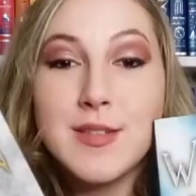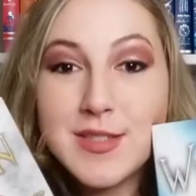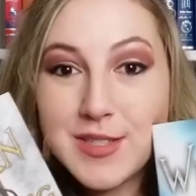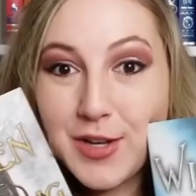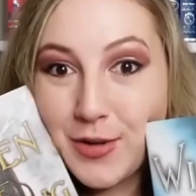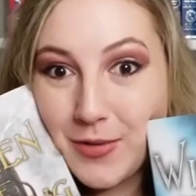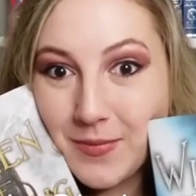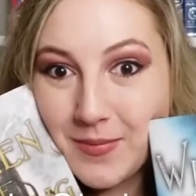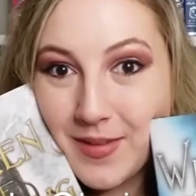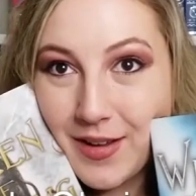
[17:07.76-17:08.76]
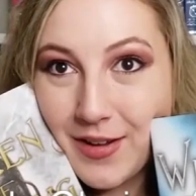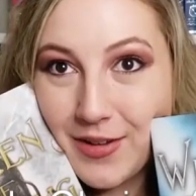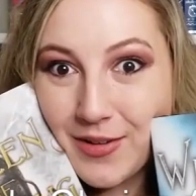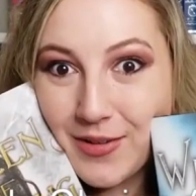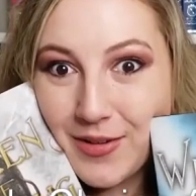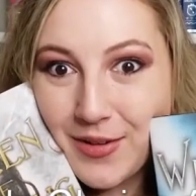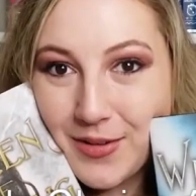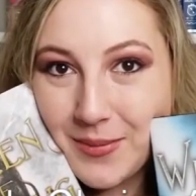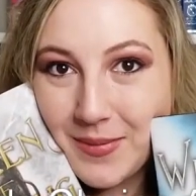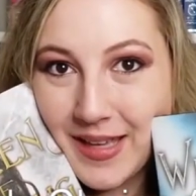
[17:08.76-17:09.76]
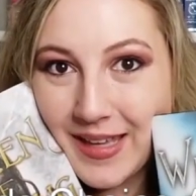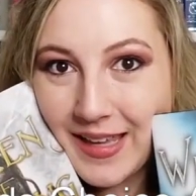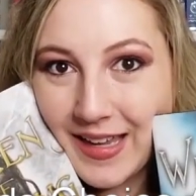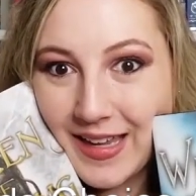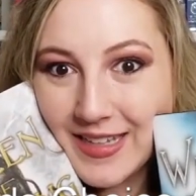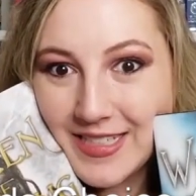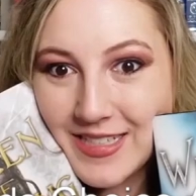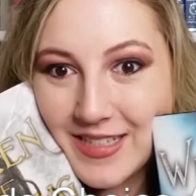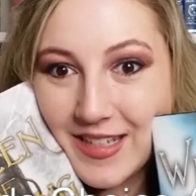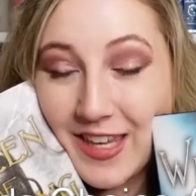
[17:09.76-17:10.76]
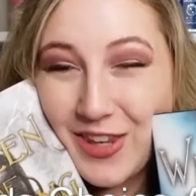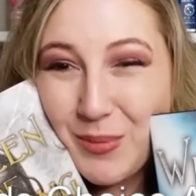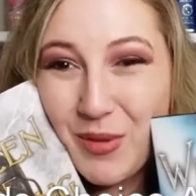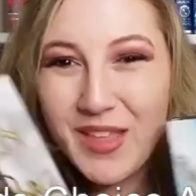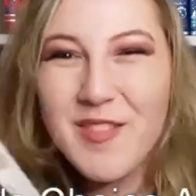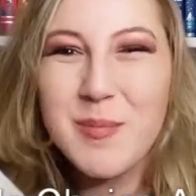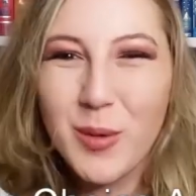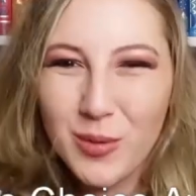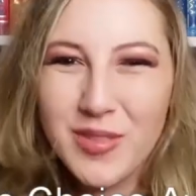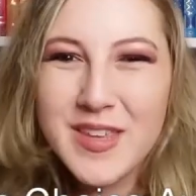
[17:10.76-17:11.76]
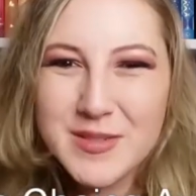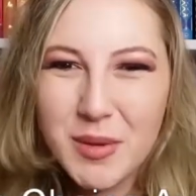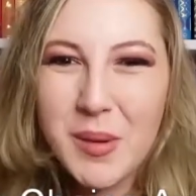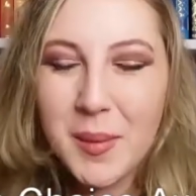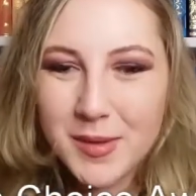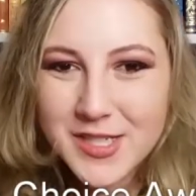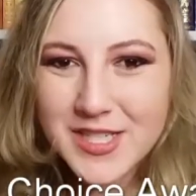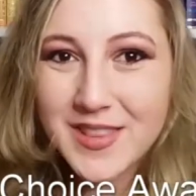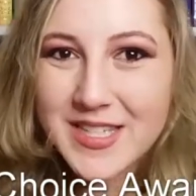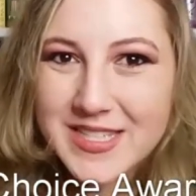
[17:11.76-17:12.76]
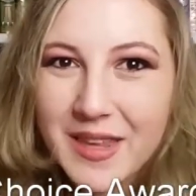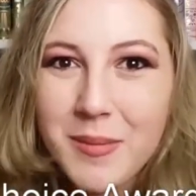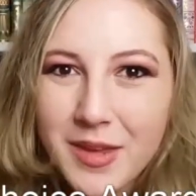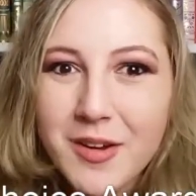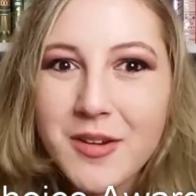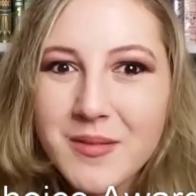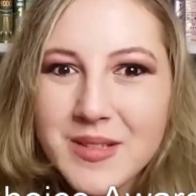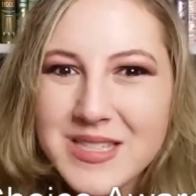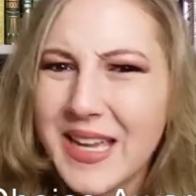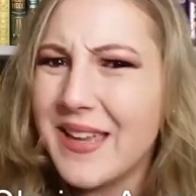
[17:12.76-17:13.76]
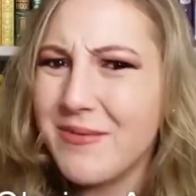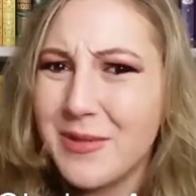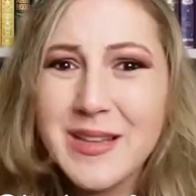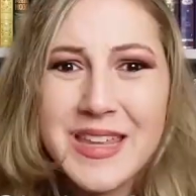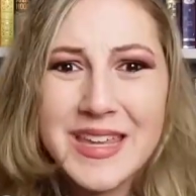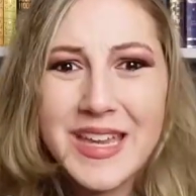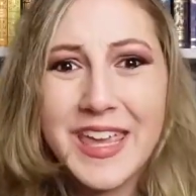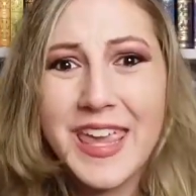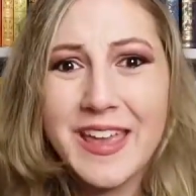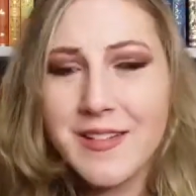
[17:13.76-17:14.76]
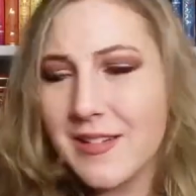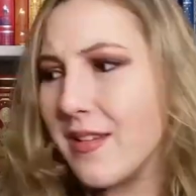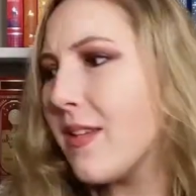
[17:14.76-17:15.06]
So, oh my gosh, can you believe both of these were published in the same year? Because I can't.